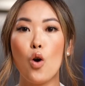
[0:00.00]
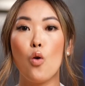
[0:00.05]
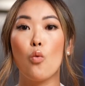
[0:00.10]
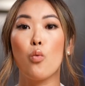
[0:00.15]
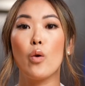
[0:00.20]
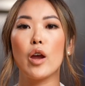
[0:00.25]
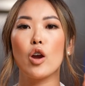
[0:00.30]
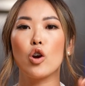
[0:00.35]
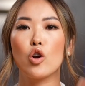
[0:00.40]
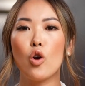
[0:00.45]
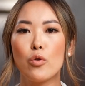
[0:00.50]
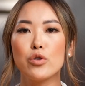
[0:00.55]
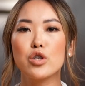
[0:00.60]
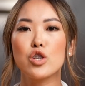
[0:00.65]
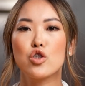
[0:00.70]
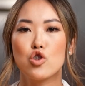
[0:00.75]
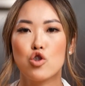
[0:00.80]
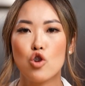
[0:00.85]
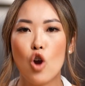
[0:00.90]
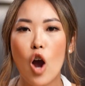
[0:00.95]
we are going to
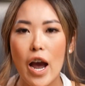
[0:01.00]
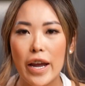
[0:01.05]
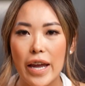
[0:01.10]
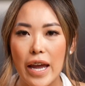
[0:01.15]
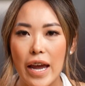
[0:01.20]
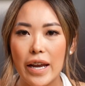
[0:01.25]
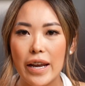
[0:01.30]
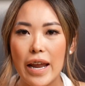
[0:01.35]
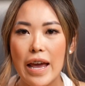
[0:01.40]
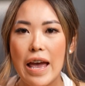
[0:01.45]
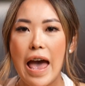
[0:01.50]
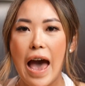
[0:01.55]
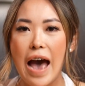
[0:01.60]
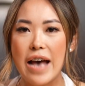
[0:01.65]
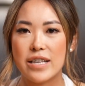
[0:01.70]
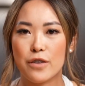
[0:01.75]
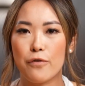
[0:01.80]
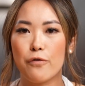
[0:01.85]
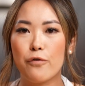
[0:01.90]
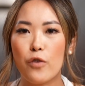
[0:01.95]
try it
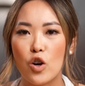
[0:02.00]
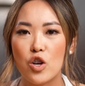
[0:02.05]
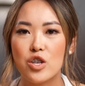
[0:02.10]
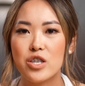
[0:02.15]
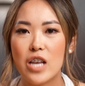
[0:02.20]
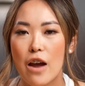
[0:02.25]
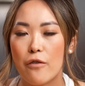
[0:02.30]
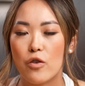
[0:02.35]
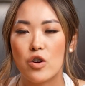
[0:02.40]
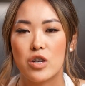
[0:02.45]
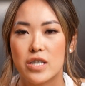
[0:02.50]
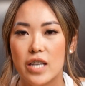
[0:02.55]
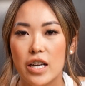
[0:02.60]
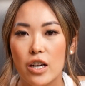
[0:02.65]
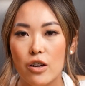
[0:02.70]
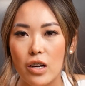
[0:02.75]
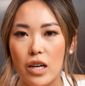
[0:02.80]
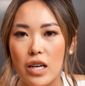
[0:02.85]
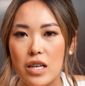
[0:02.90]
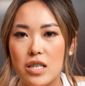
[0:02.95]
as the first ever
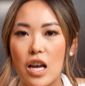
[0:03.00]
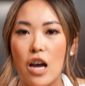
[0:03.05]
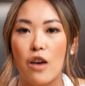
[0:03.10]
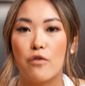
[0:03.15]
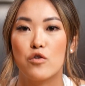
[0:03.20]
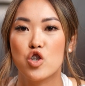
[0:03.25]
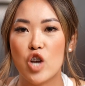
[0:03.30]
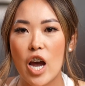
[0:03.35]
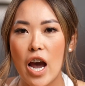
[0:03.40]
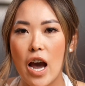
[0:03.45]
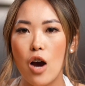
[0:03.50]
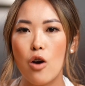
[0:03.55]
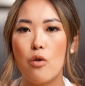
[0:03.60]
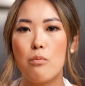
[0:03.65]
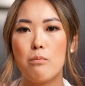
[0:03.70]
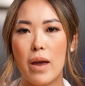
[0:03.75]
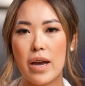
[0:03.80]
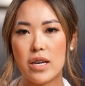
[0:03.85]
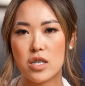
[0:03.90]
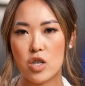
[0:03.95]
series of Chow
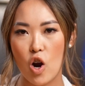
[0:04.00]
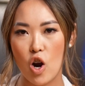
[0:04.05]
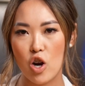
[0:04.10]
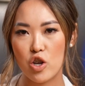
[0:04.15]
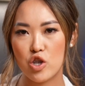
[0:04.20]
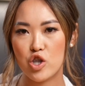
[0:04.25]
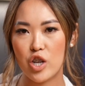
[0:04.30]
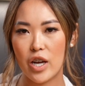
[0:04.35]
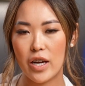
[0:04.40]
Makes Hard.